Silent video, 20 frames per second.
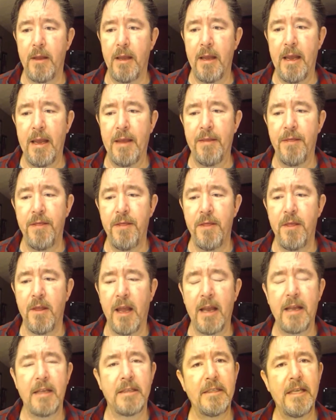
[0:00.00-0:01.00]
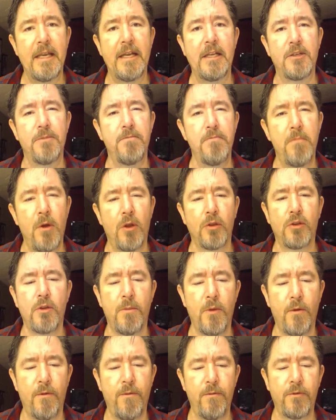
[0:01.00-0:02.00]
And like I said, it's
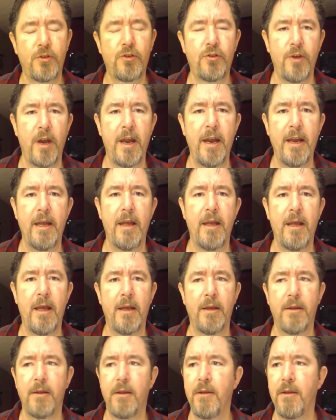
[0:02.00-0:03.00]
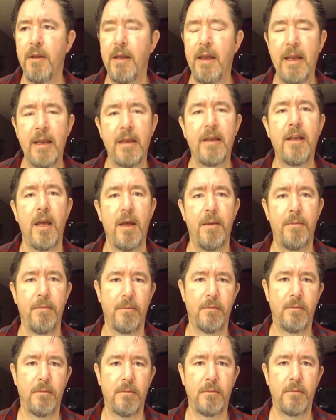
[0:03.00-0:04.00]
multiple
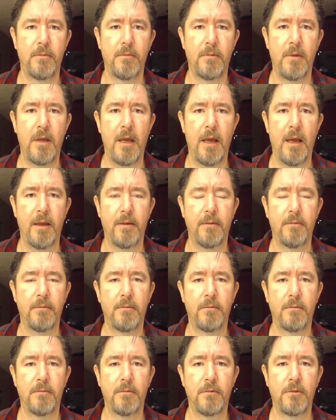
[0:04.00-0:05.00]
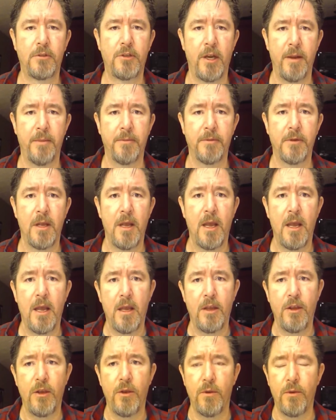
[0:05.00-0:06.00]
income streams.
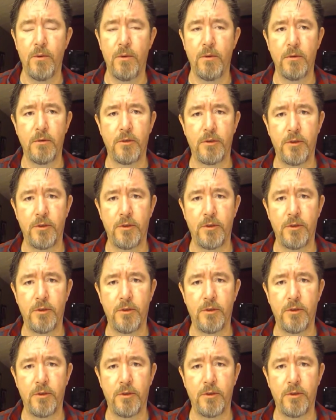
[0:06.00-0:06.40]
You